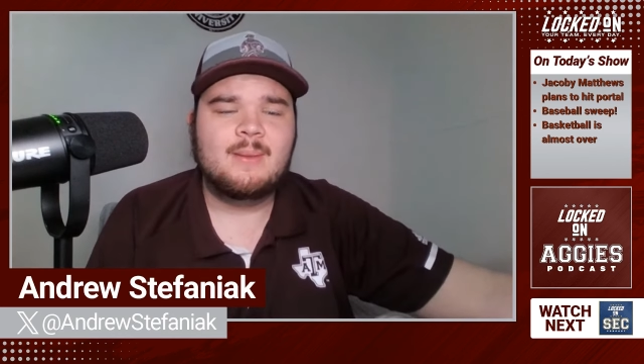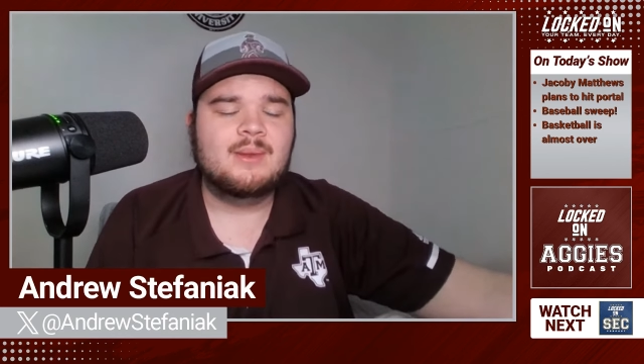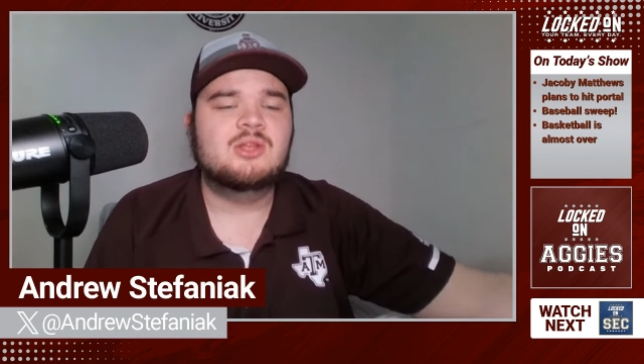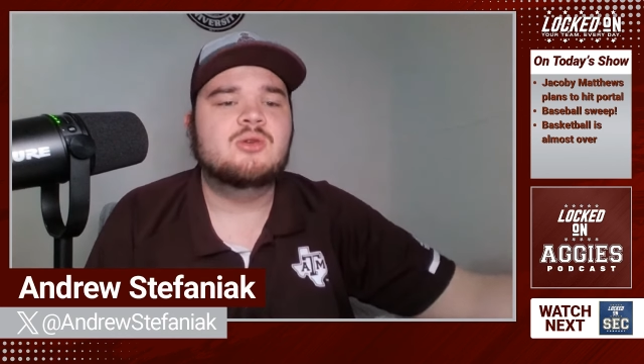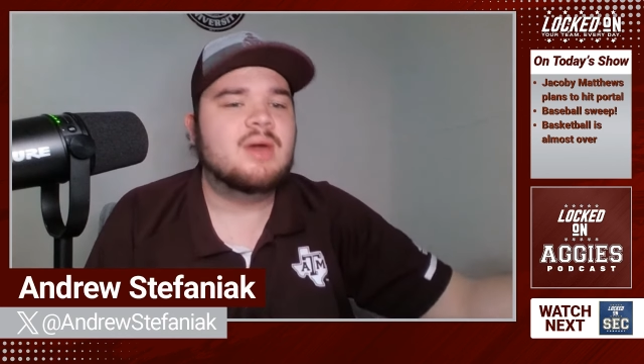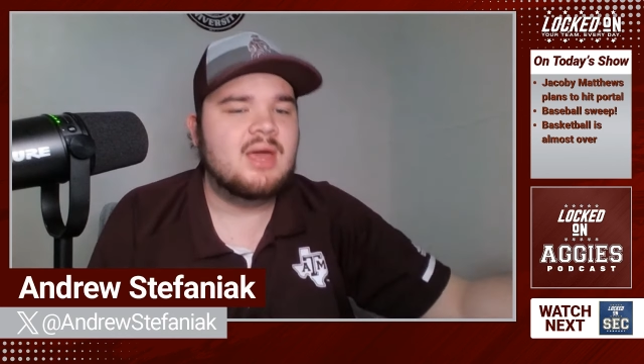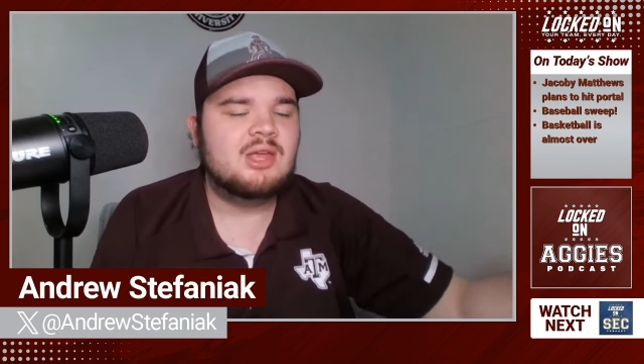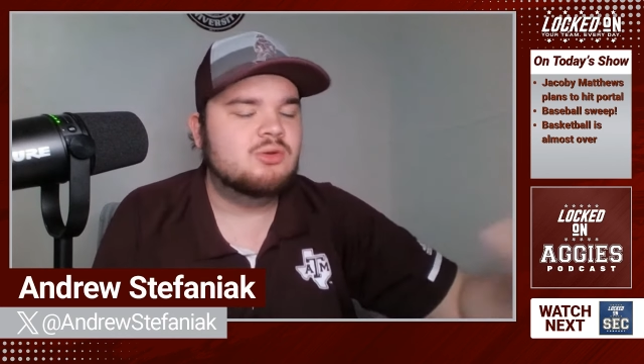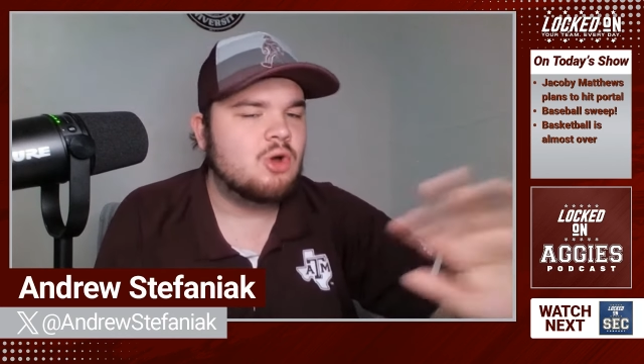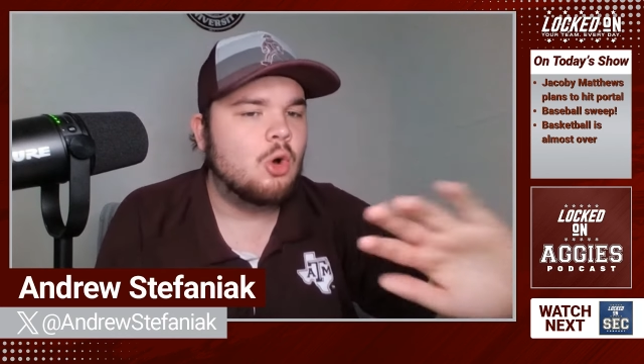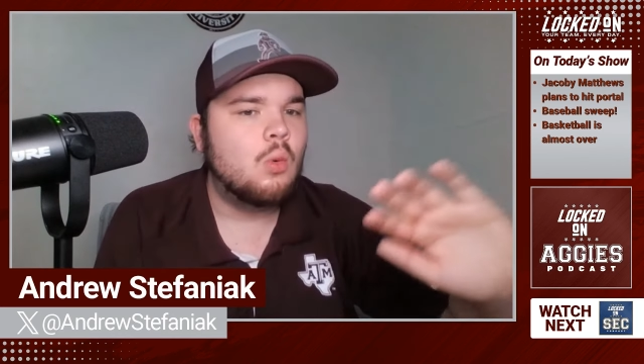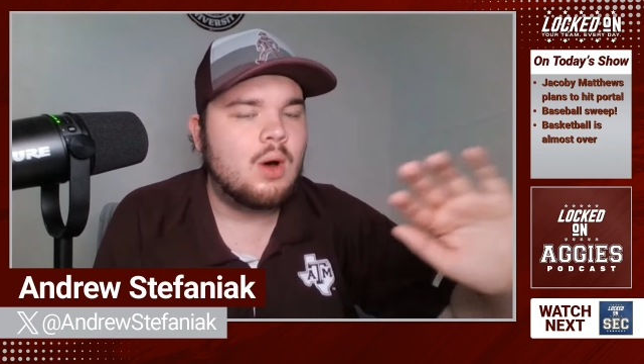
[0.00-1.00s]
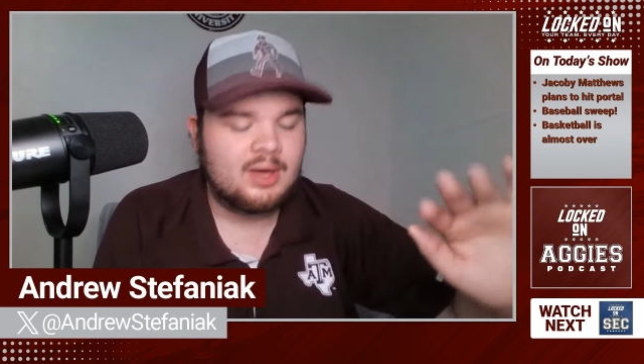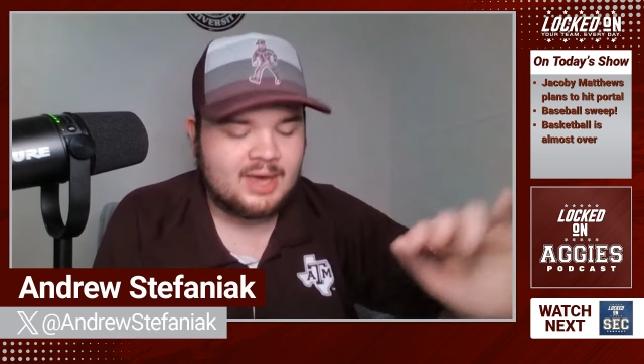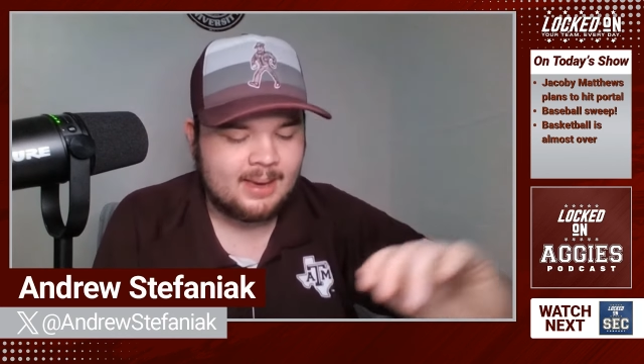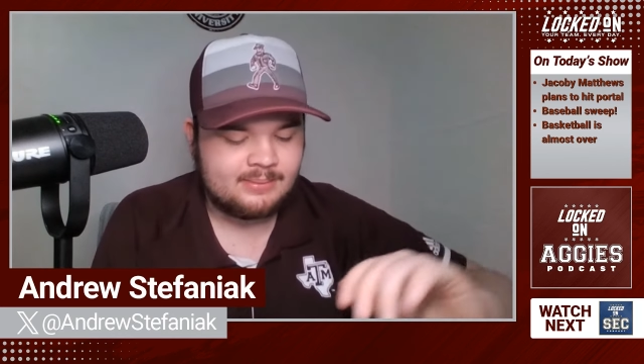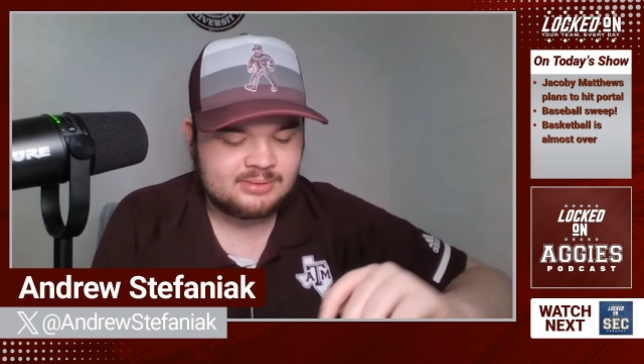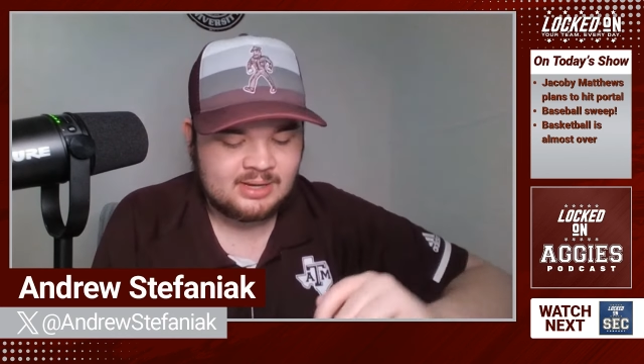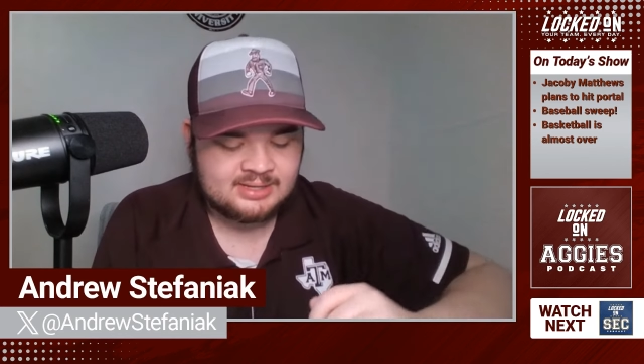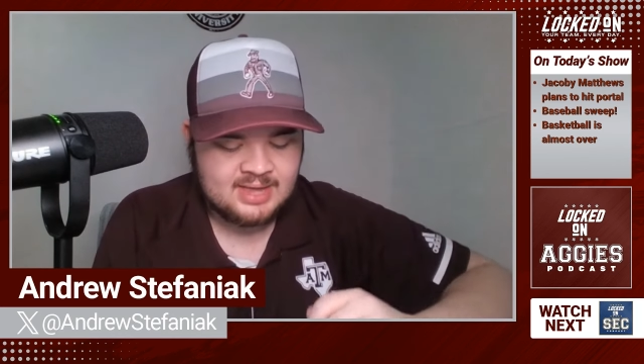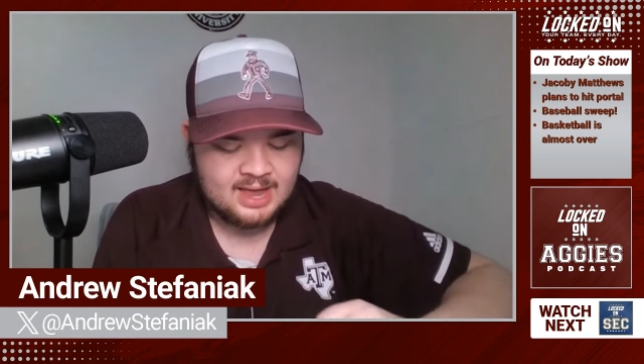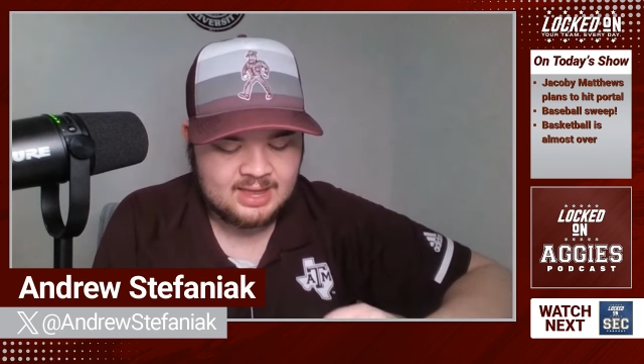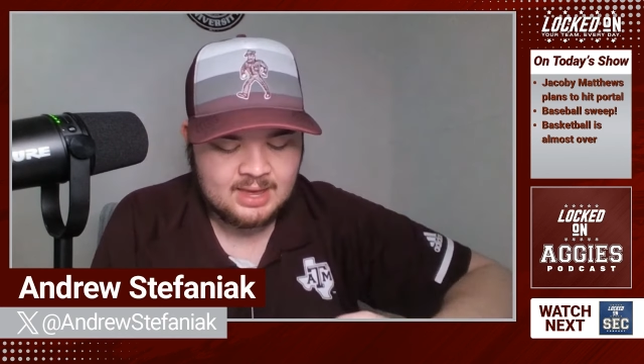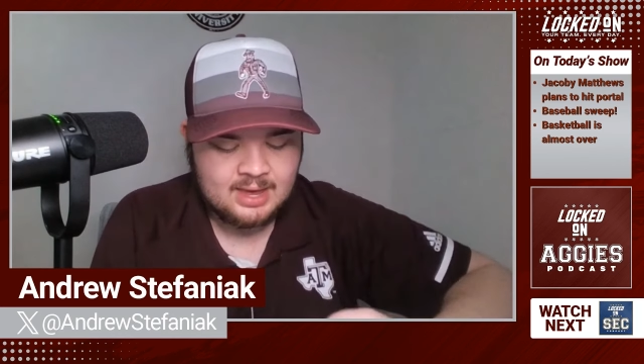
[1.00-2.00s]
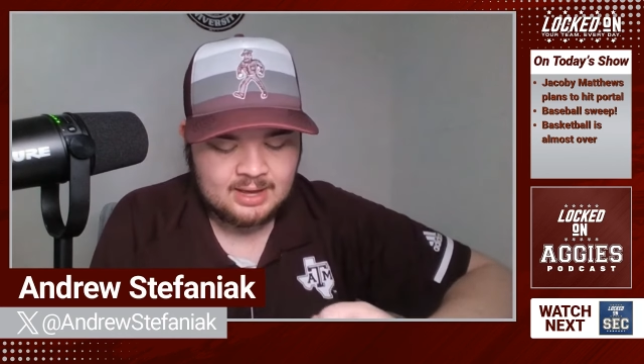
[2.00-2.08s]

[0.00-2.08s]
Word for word: I mean, you you don't want games like that.